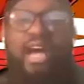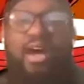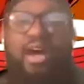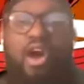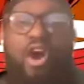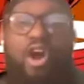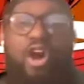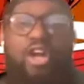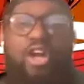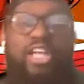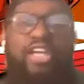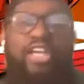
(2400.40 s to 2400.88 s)
how
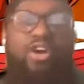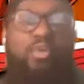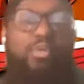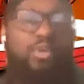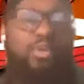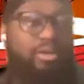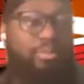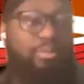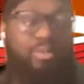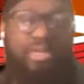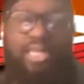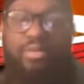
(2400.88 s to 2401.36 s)
hard they gonna
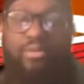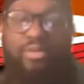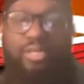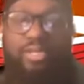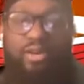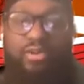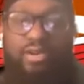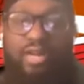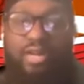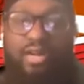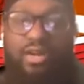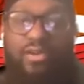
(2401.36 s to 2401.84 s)
want to play with
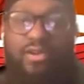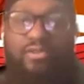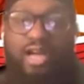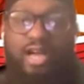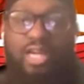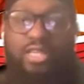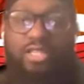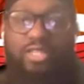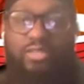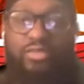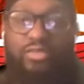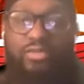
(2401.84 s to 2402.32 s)
no Aaron
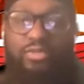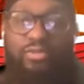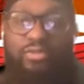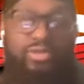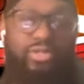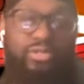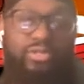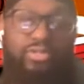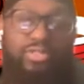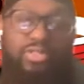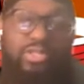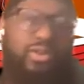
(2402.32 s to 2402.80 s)
Rodgers for
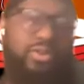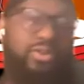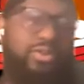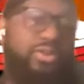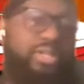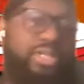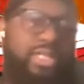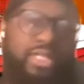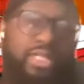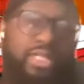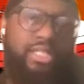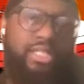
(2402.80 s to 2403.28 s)
real.
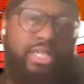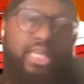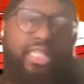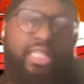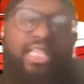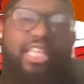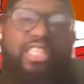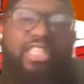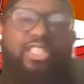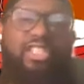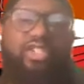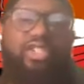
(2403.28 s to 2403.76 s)
So
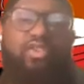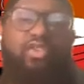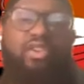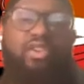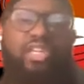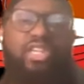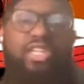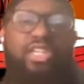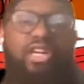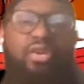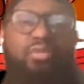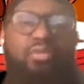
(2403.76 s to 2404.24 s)
unless
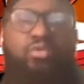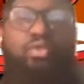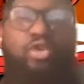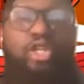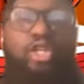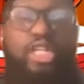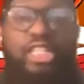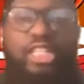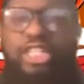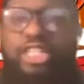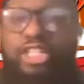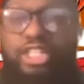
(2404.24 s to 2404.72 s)
Jordan Love
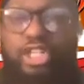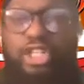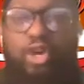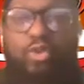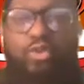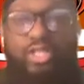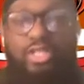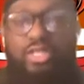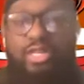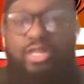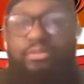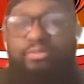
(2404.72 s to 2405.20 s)
really
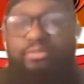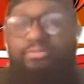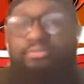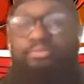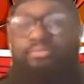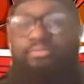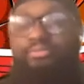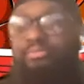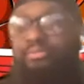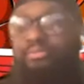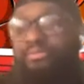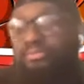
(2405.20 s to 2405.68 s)
show something,
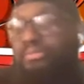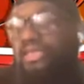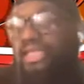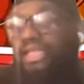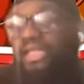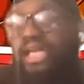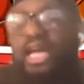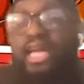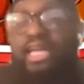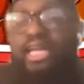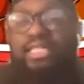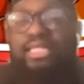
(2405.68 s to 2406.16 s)
the
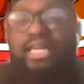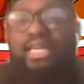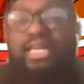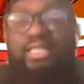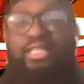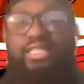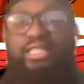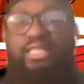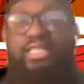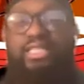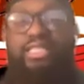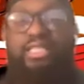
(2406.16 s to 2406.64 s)
Lions got
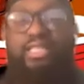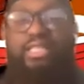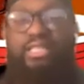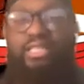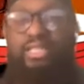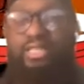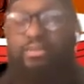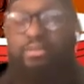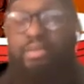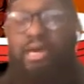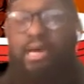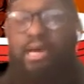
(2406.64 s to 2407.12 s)
a
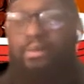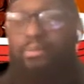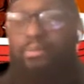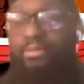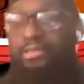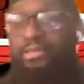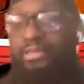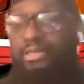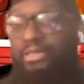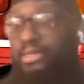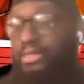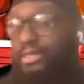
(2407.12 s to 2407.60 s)
chance, in my
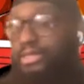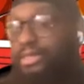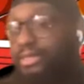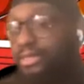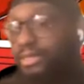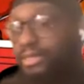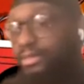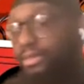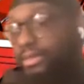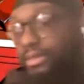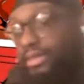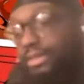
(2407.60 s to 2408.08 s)
opinion.
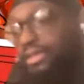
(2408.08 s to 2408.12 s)
Shit.